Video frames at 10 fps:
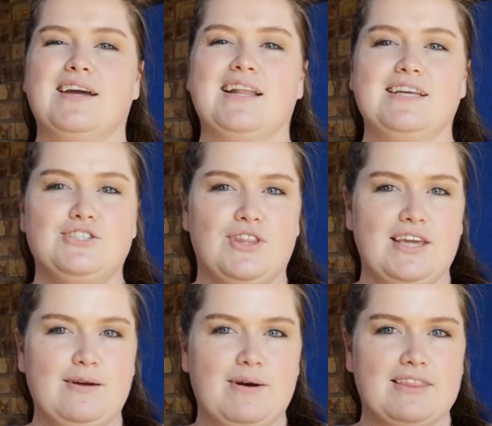I'm going to let you
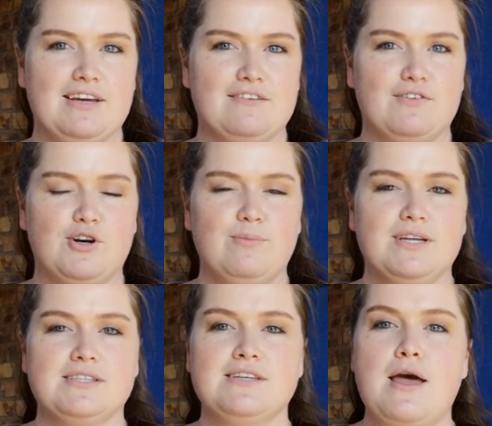think about that for a
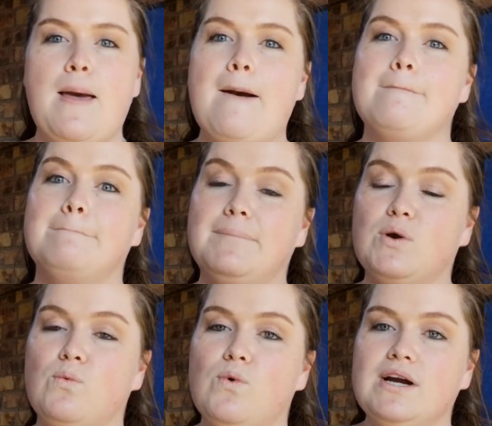bit.
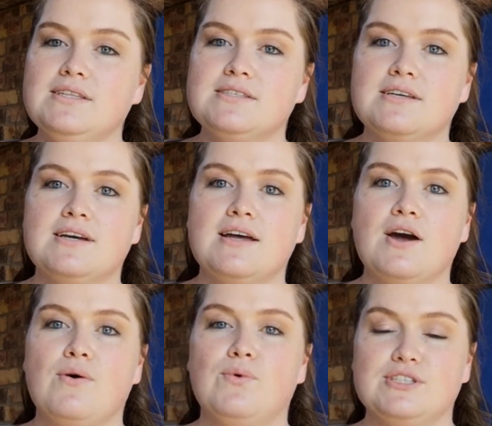But what
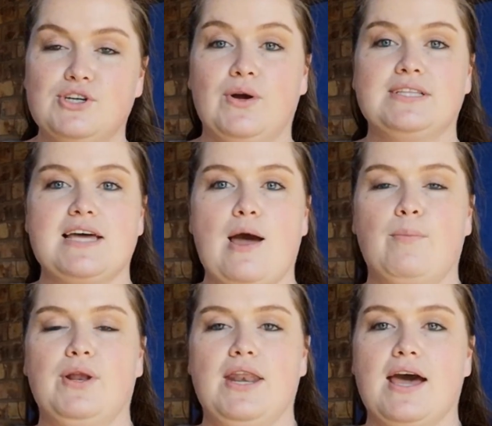was going to
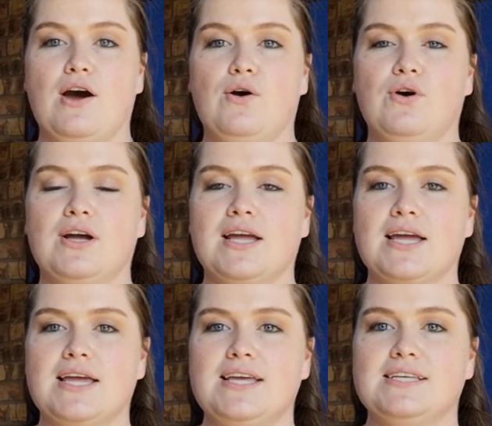happen now
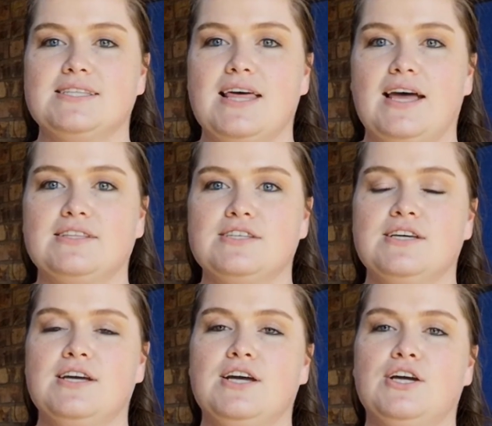is that
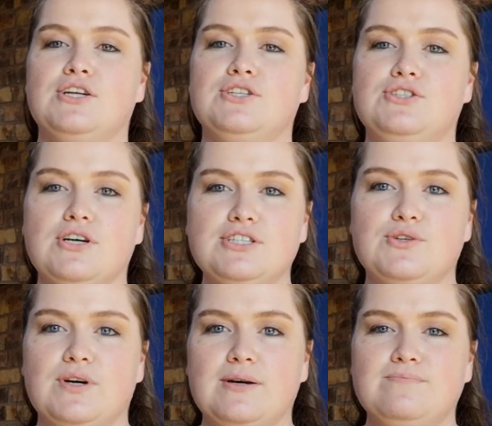
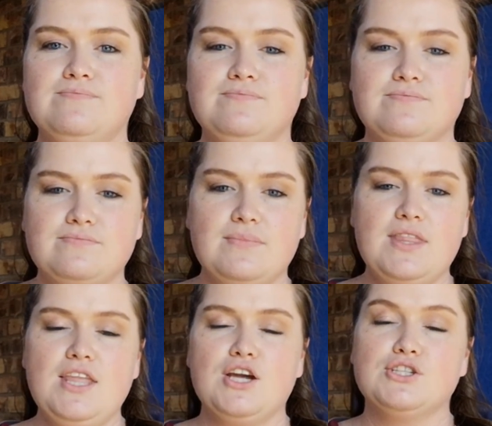Joshua
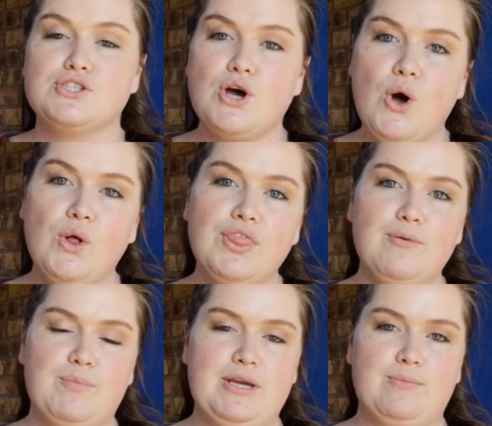told the
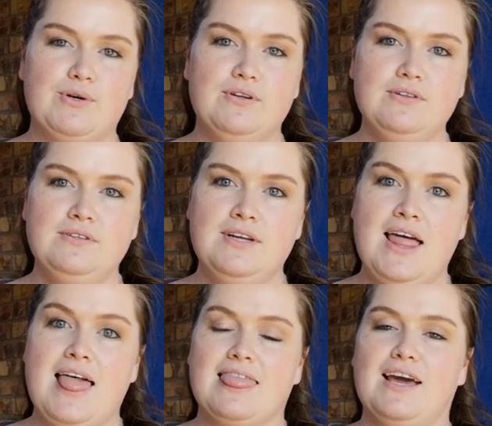people
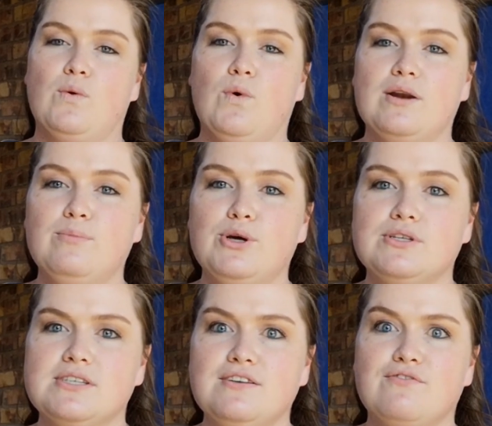that one
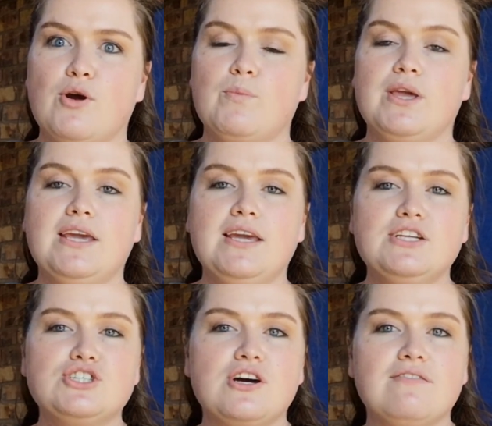person from
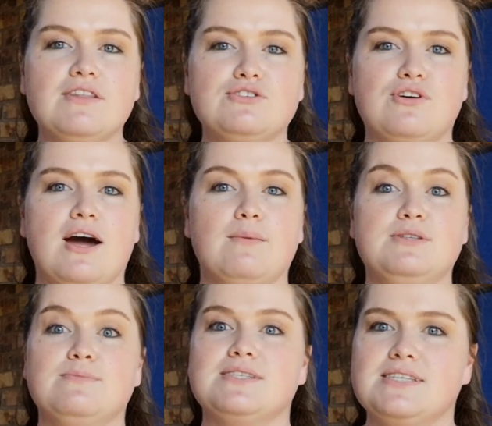each of the
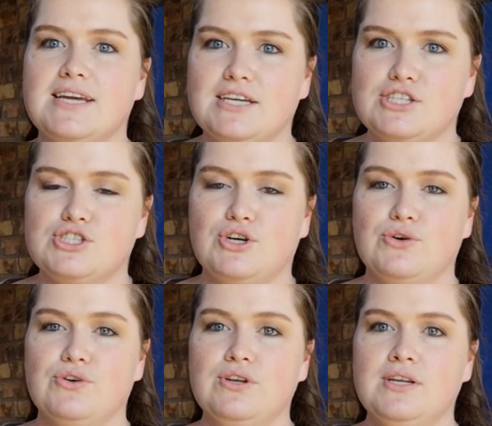tribes must take a
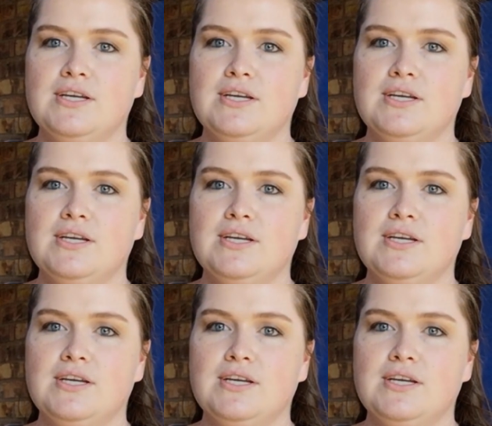stone,